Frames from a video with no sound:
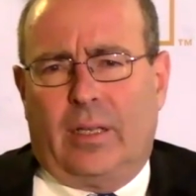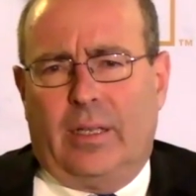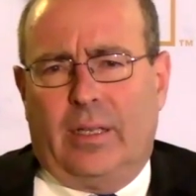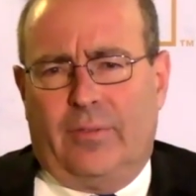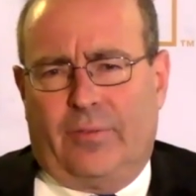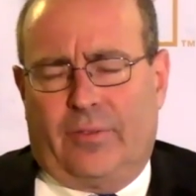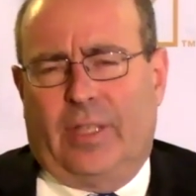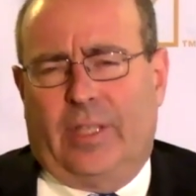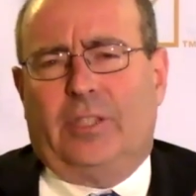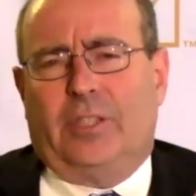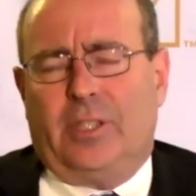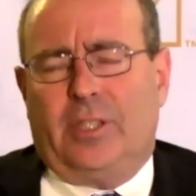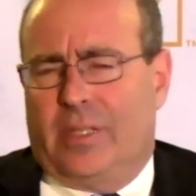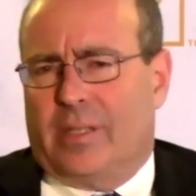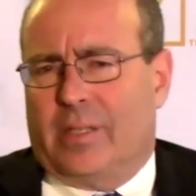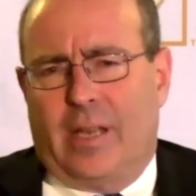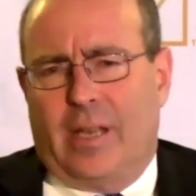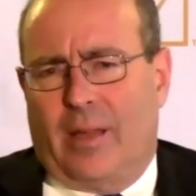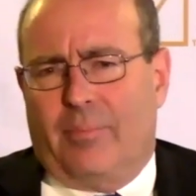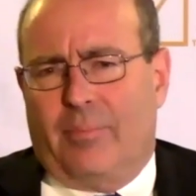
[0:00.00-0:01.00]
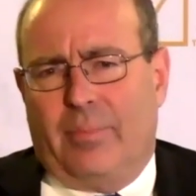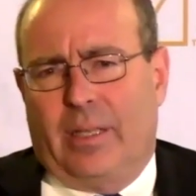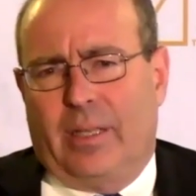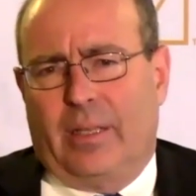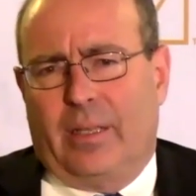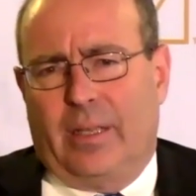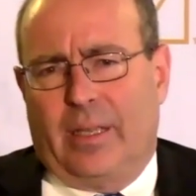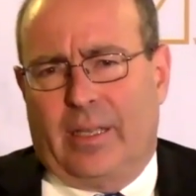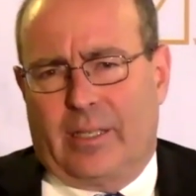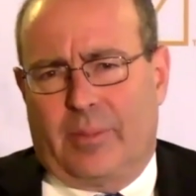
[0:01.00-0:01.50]
inflation is not
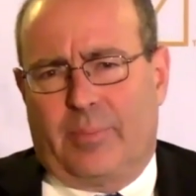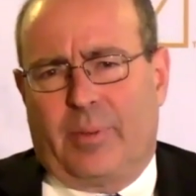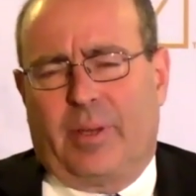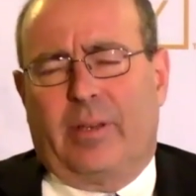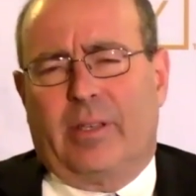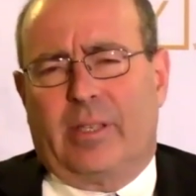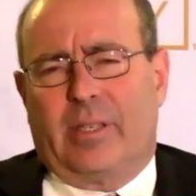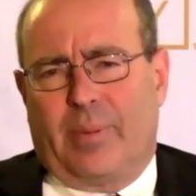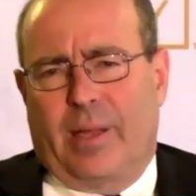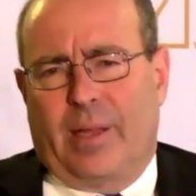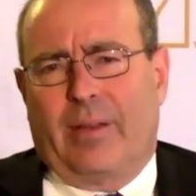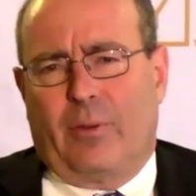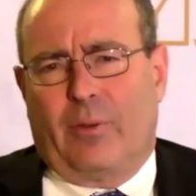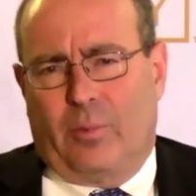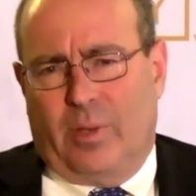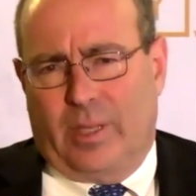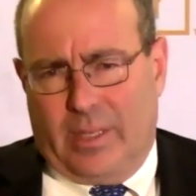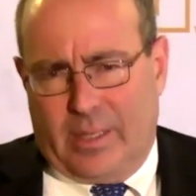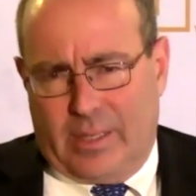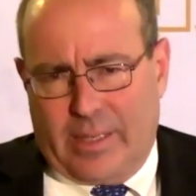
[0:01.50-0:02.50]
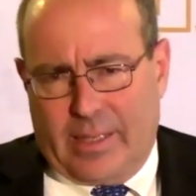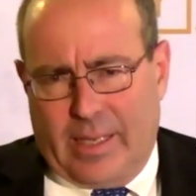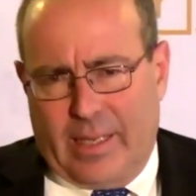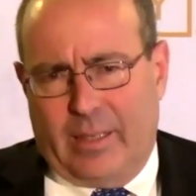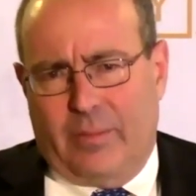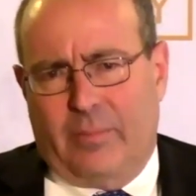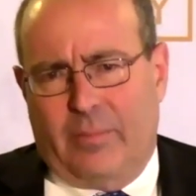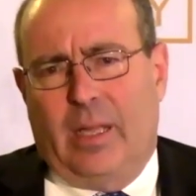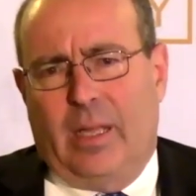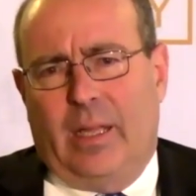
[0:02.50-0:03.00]
being experienced by everyone the
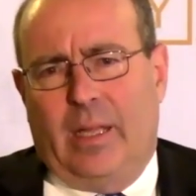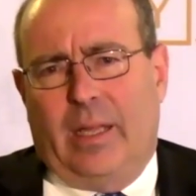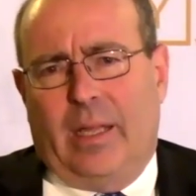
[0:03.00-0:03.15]
same.